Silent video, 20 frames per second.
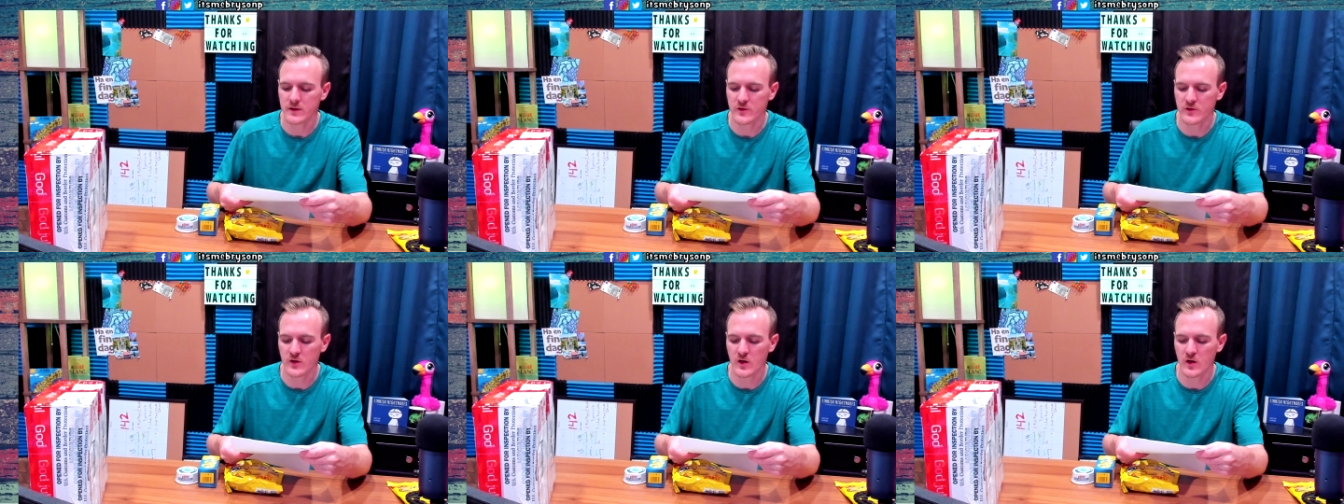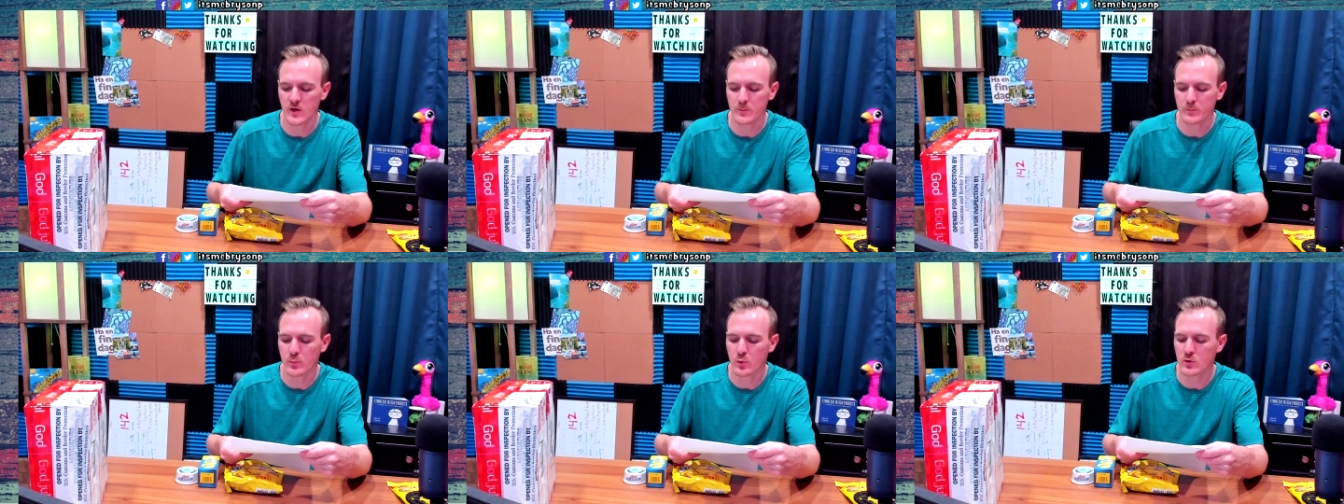
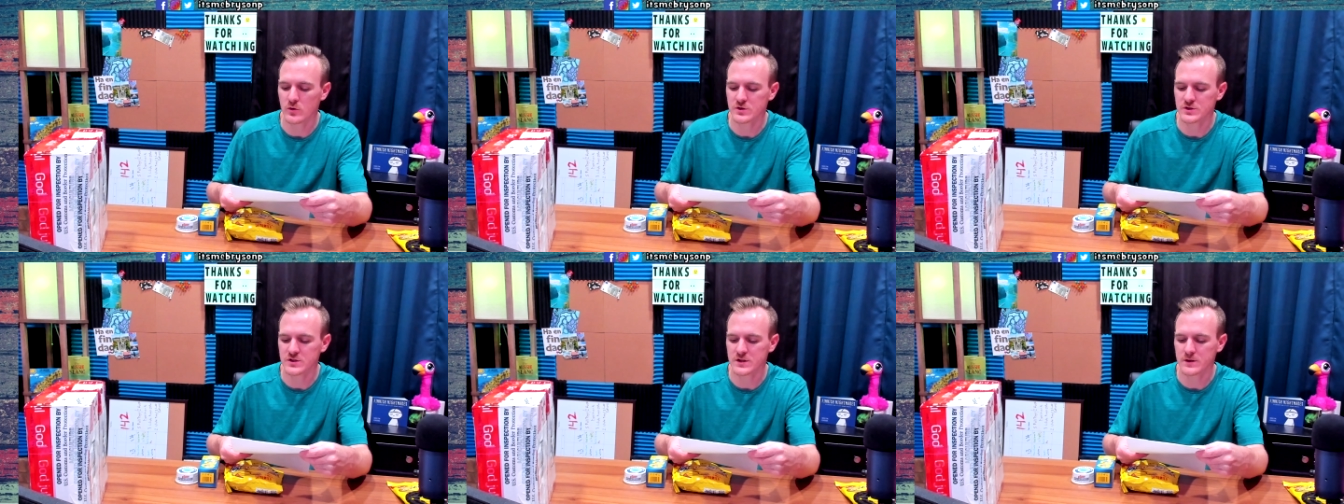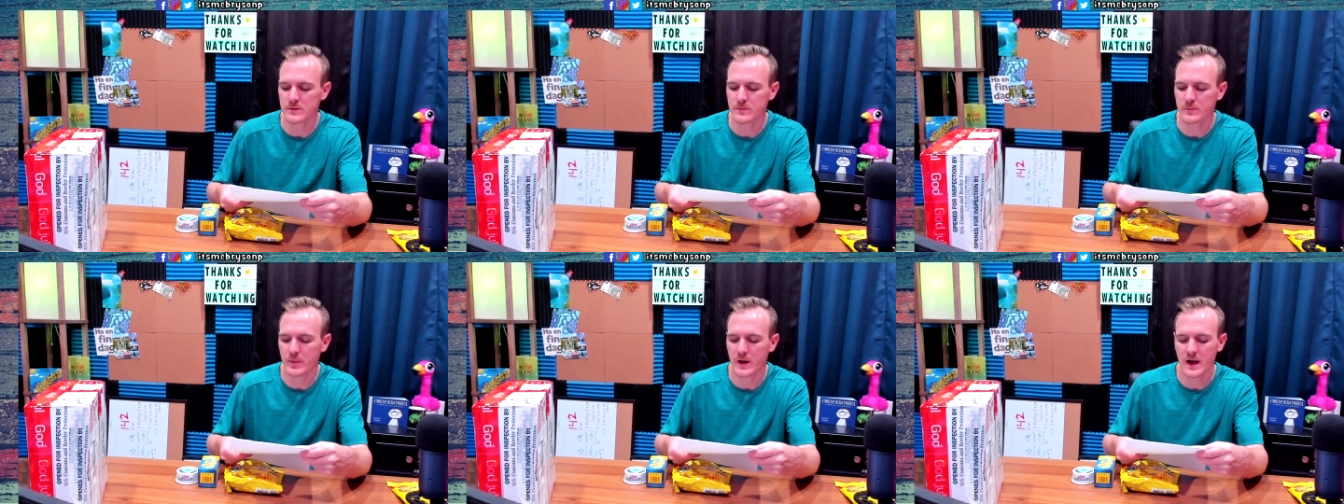some
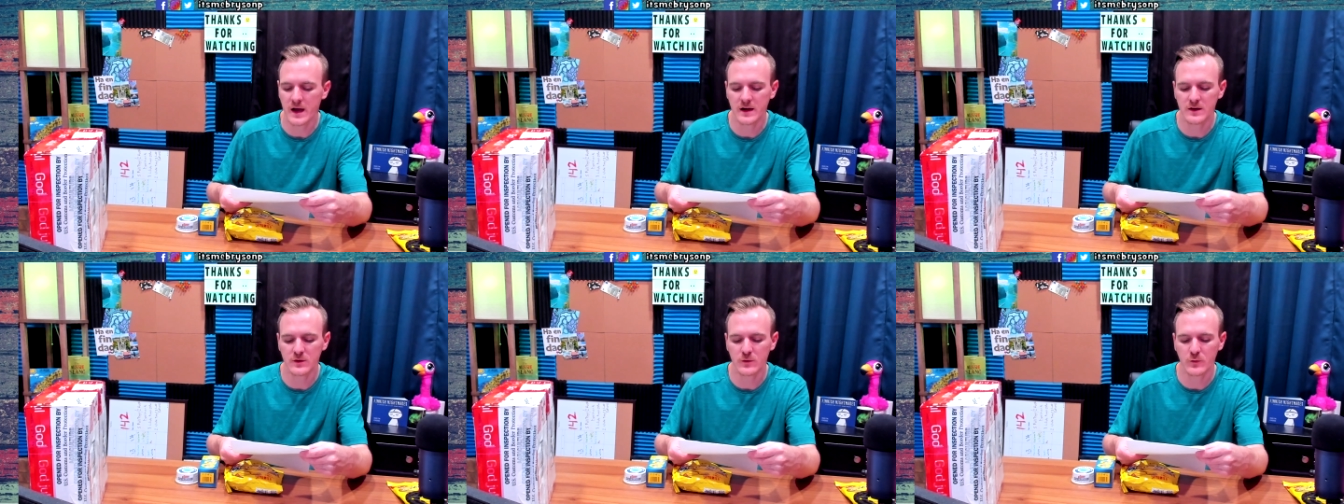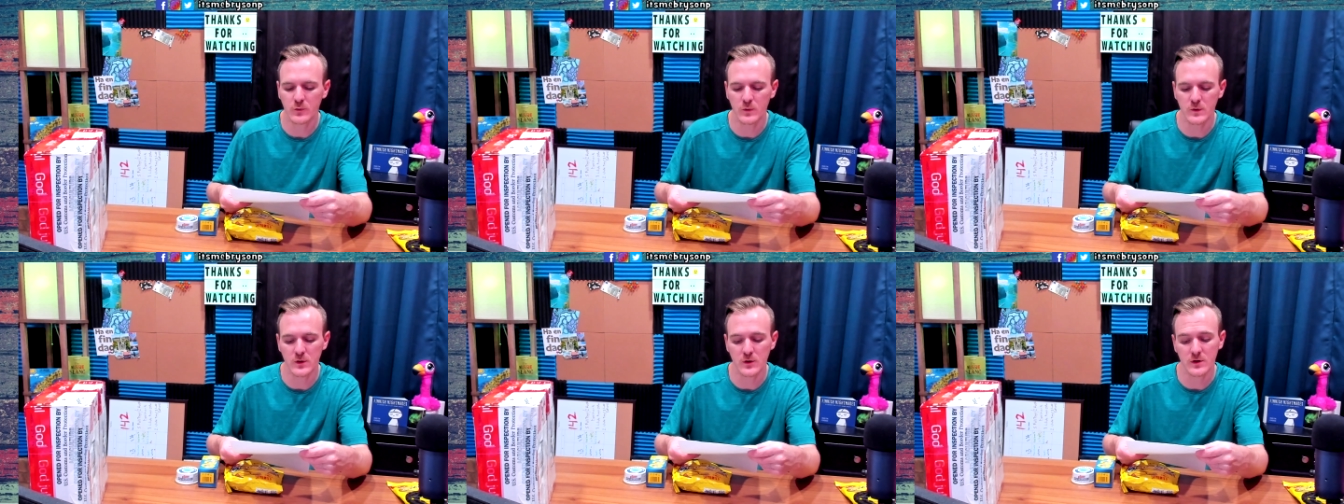portion packed
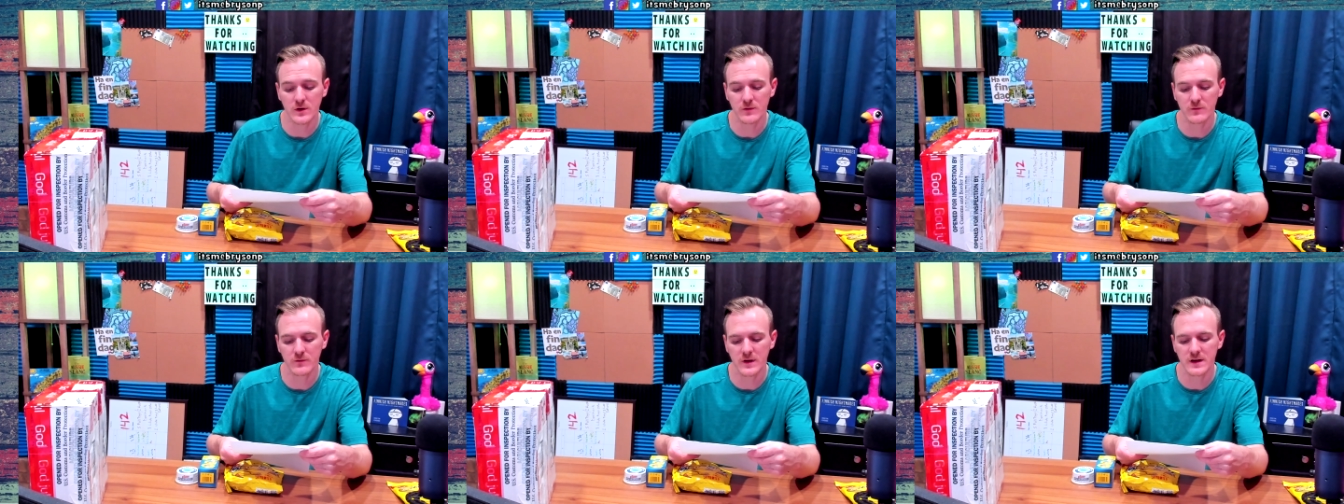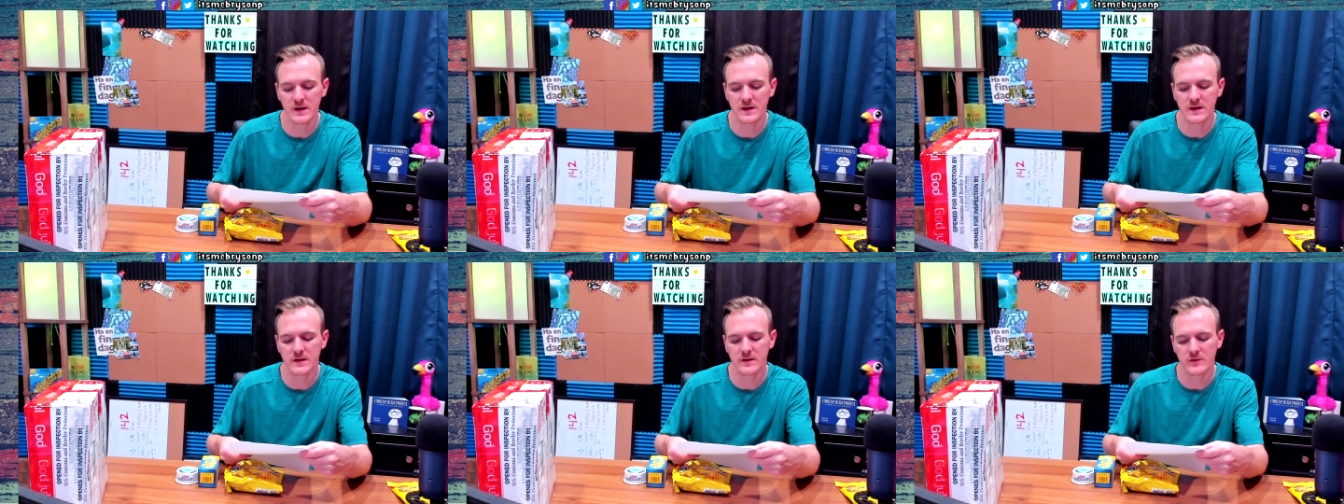for your
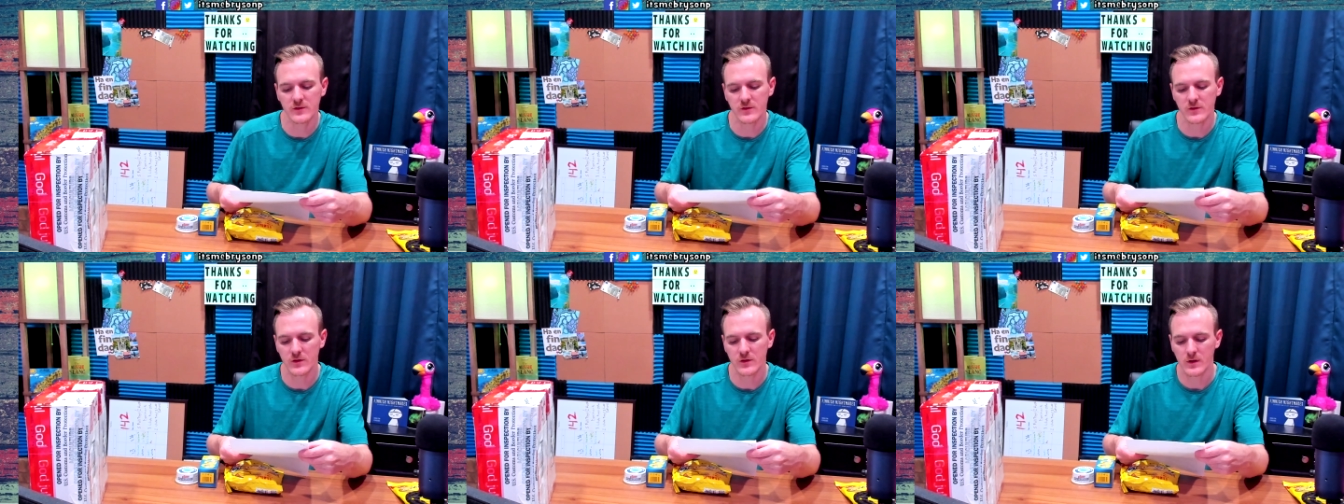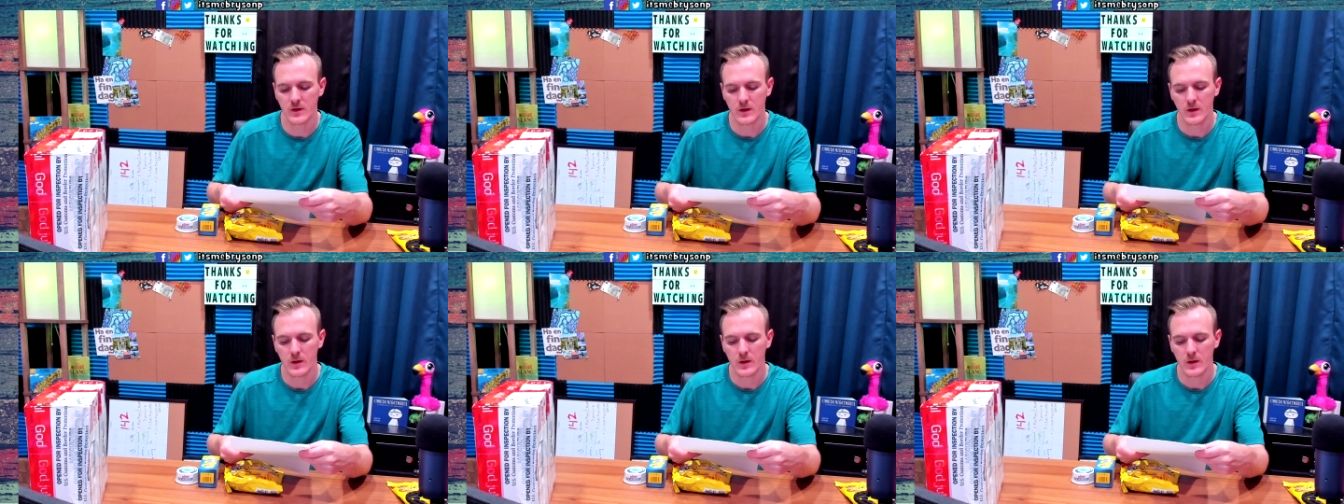convenience,